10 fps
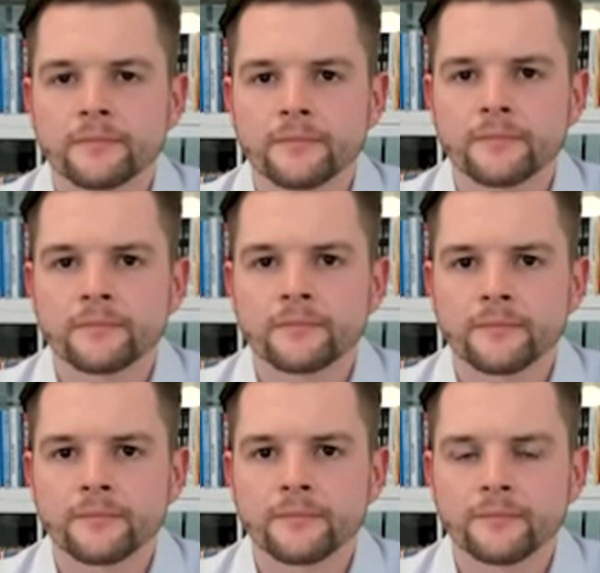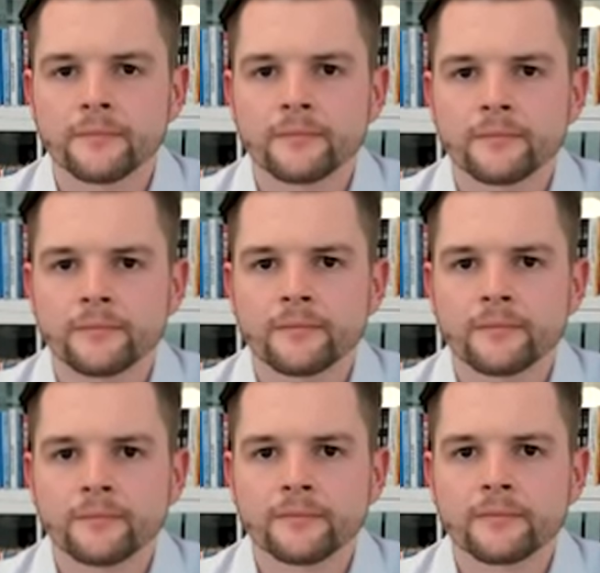
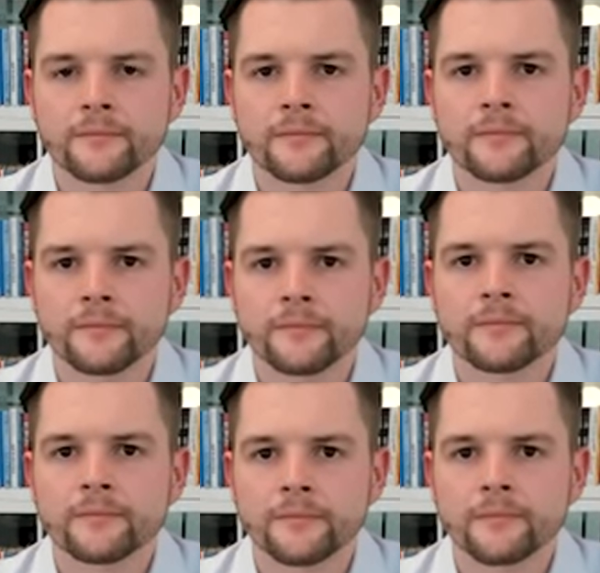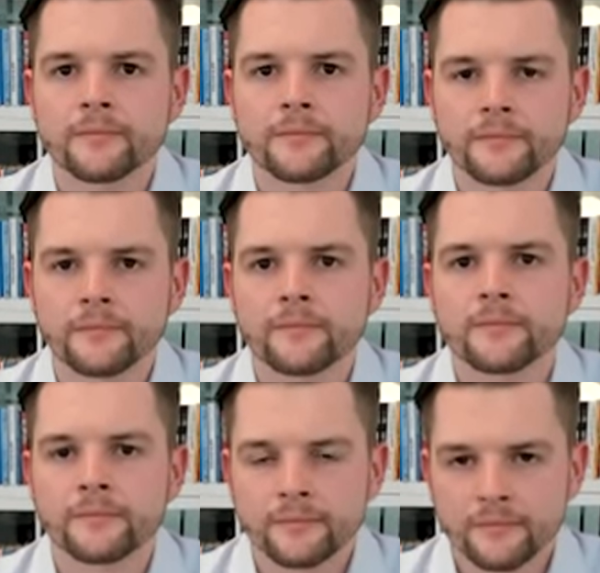
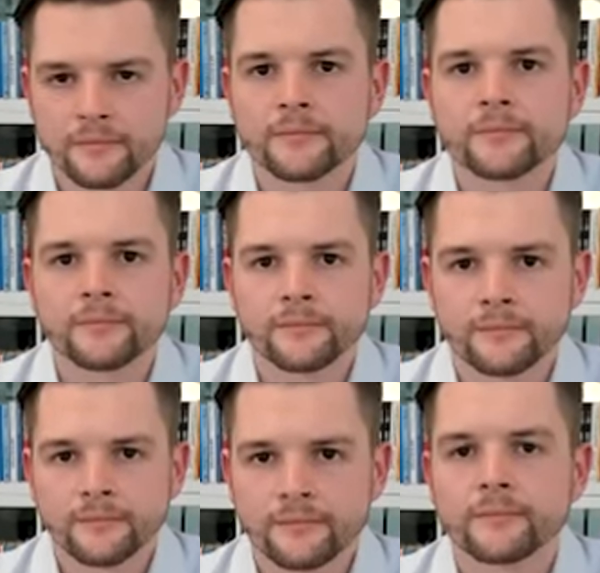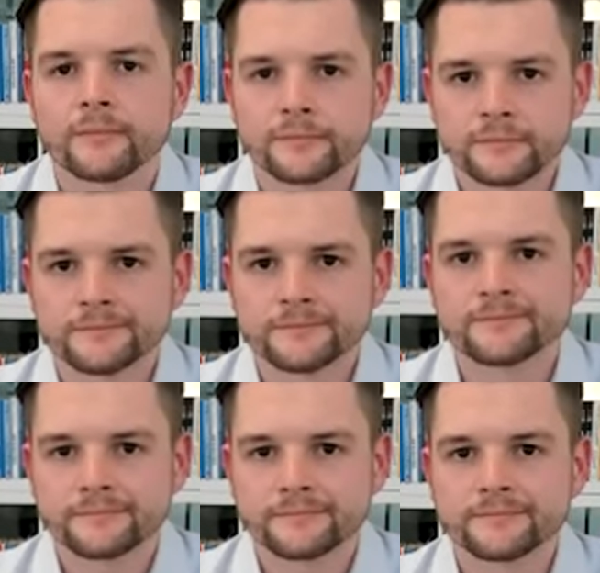
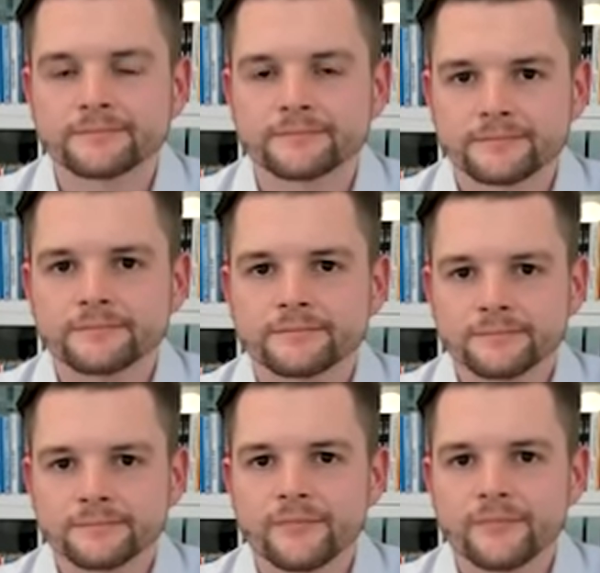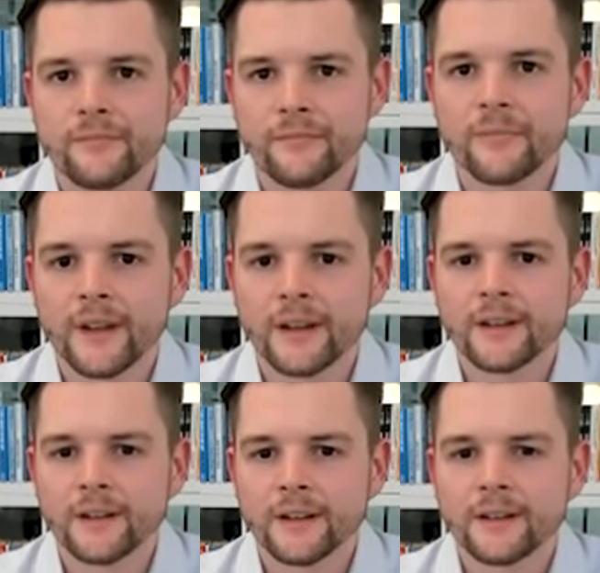
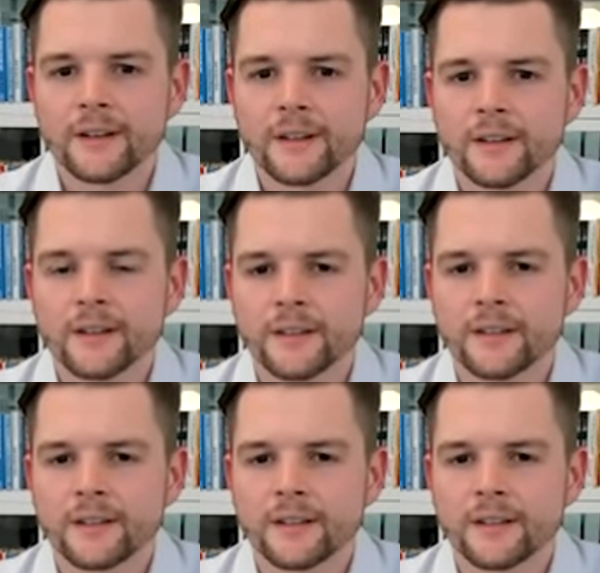The person shown says nothing.